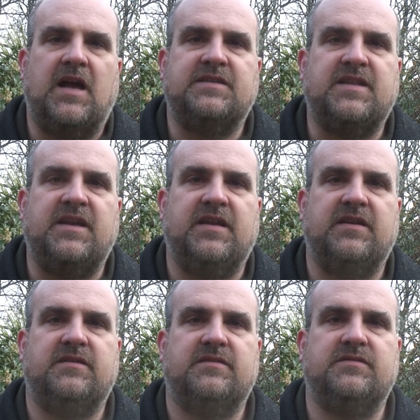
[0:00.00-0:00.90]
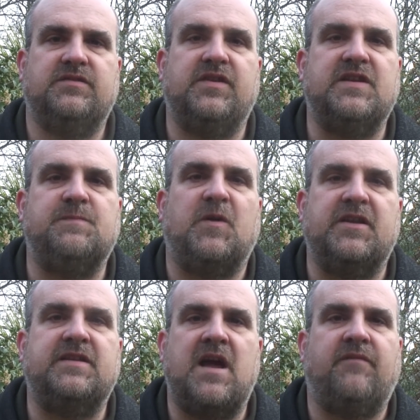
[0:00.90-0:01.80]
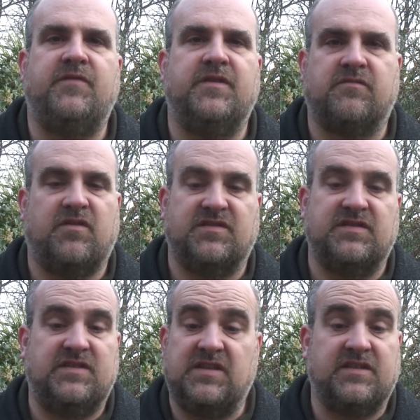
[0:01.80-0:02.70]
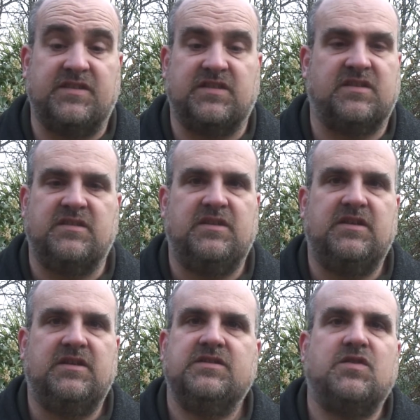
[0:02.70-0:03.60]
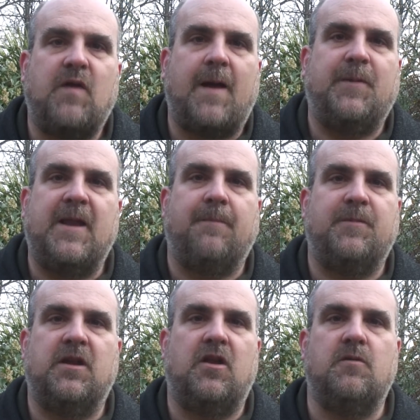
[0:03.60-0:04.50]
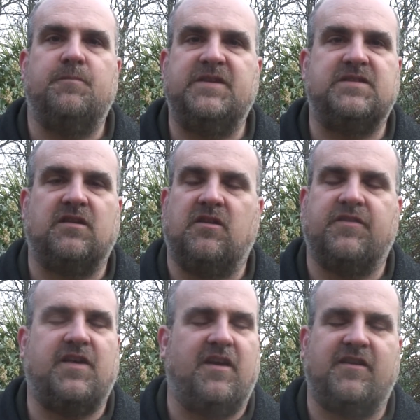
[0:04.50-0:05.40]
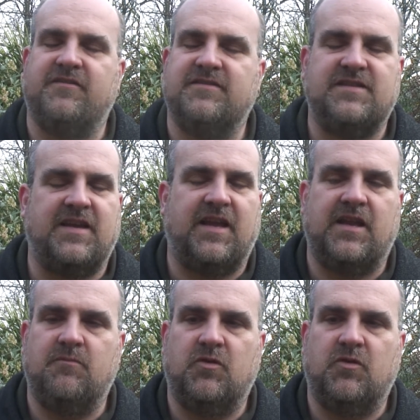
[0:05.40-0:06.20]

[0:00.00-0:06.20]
As they took his body down from the cross and started to, to wrap it up in a long piece of cloth, I couldn't take any